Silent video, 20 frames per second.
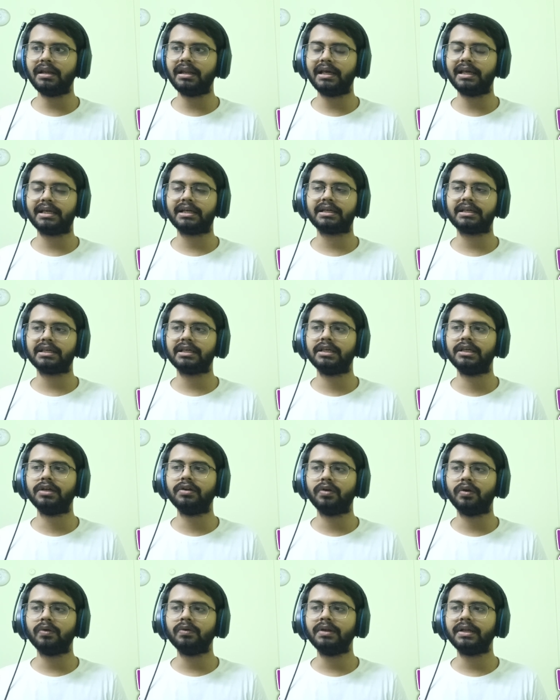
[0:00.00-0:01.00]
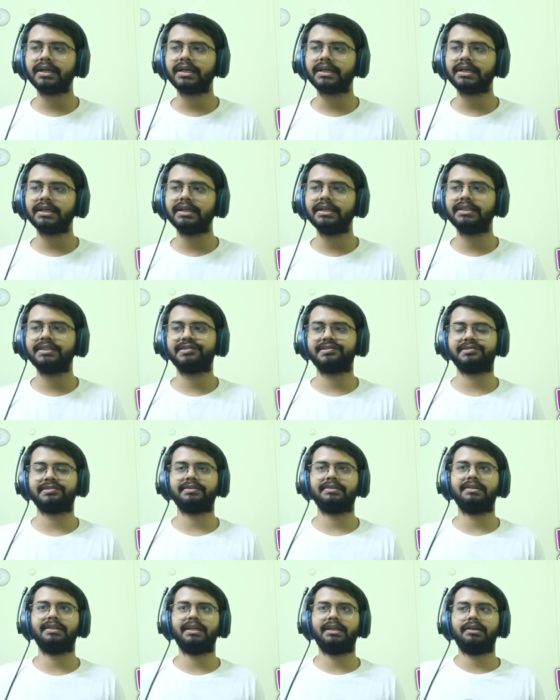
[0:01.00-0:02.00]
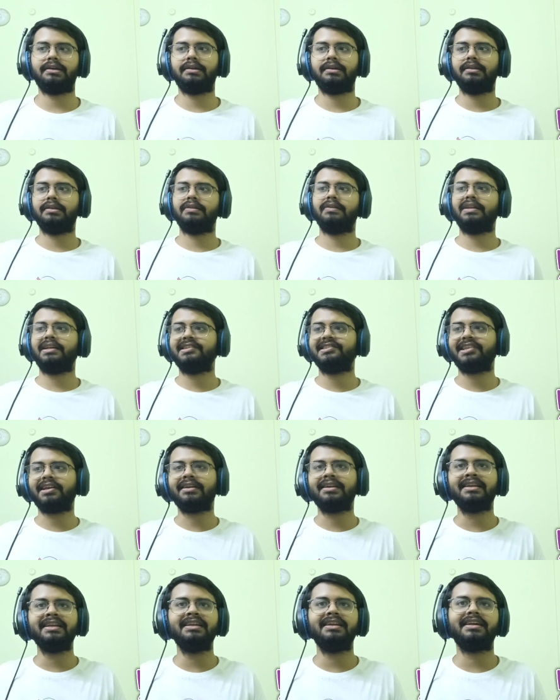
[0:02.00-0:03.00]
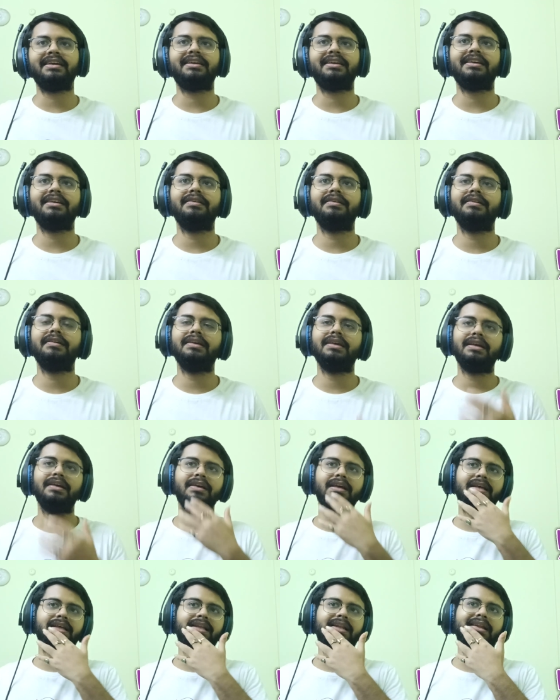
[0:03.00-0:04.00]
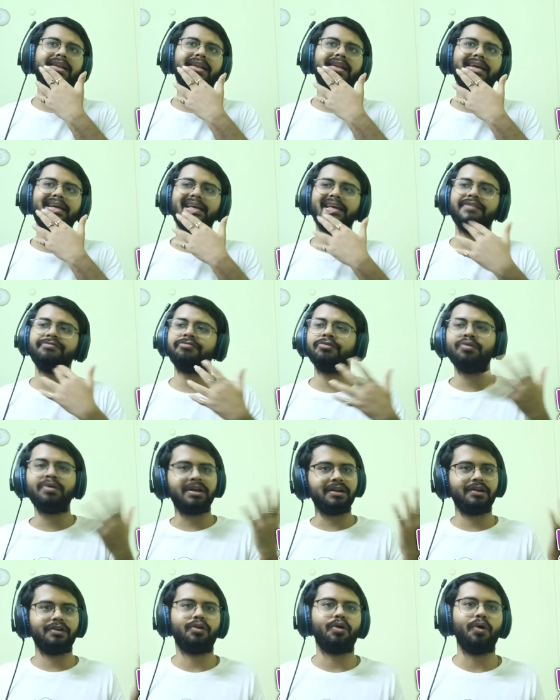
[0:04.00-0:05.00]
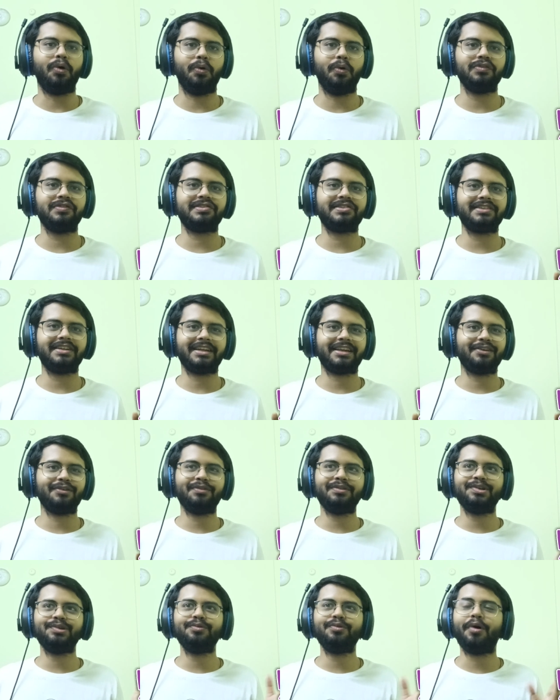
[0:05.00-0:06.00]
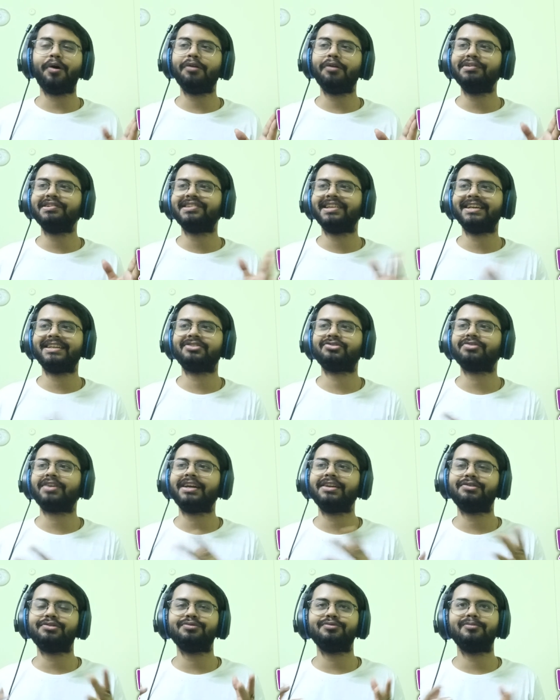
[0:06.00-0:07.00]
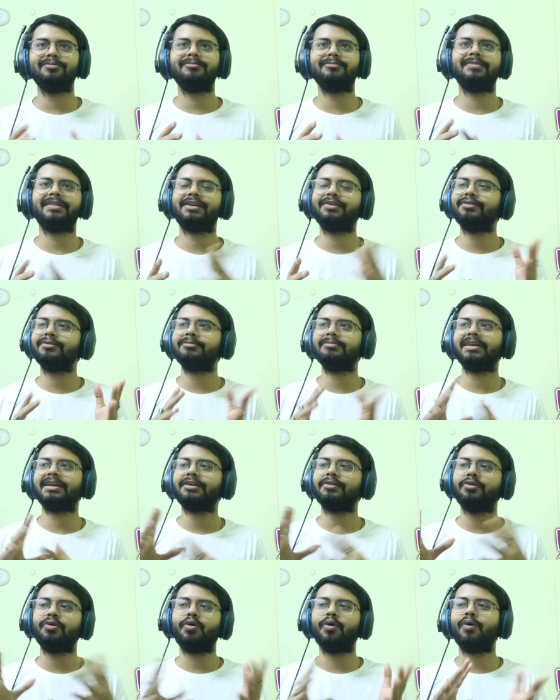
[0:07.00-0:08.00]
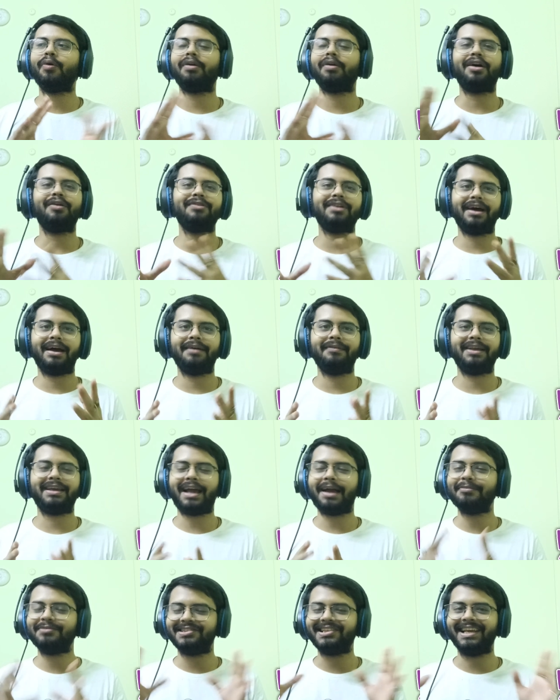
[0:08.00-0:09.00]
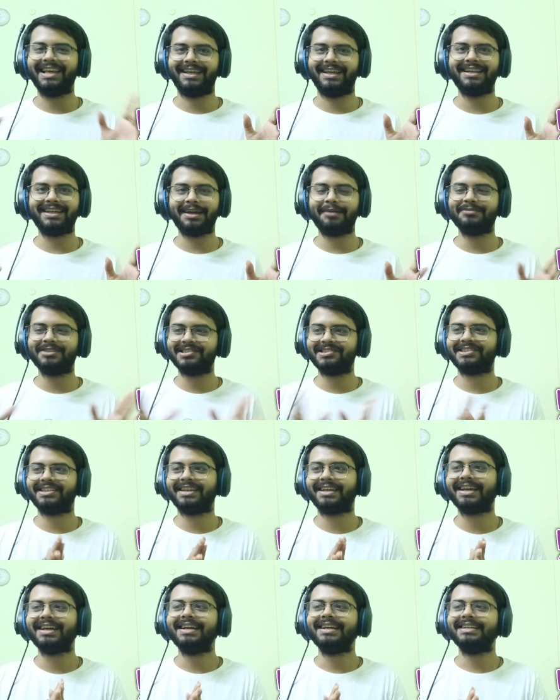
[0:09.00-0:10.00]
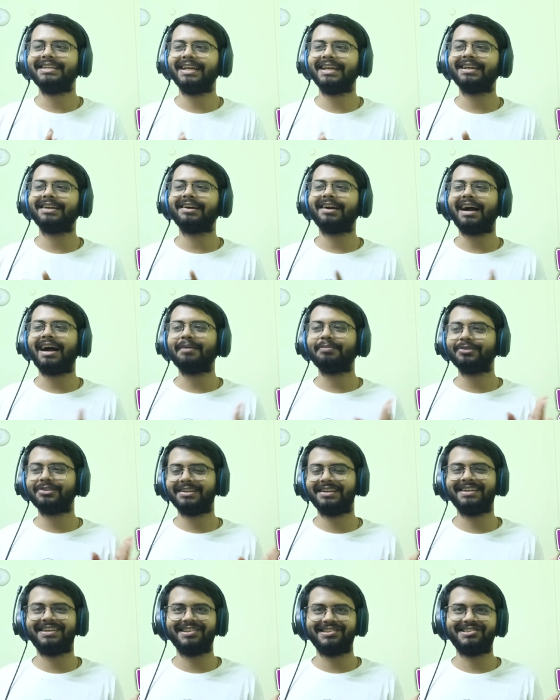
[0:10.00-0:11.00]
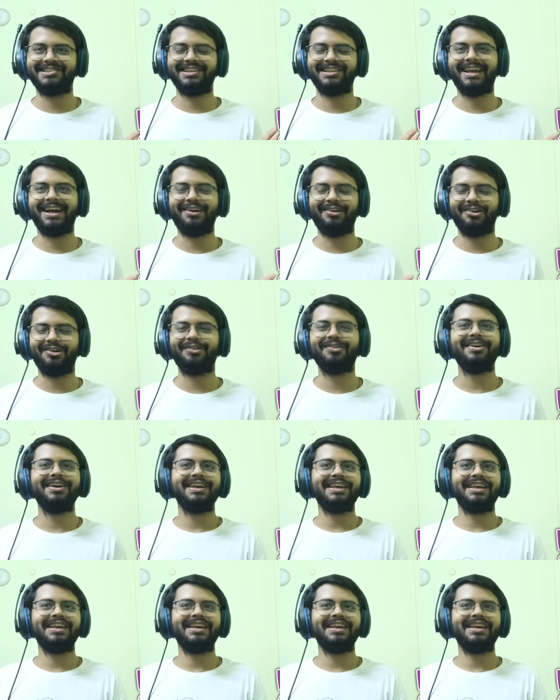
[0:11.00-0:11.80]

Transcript: like, you know, like it's like suddenly like if you are a ghost, like, you know, you always like try to like, you know, like go around, like I'm saying, like I'm just like taking a hypothetical scenario.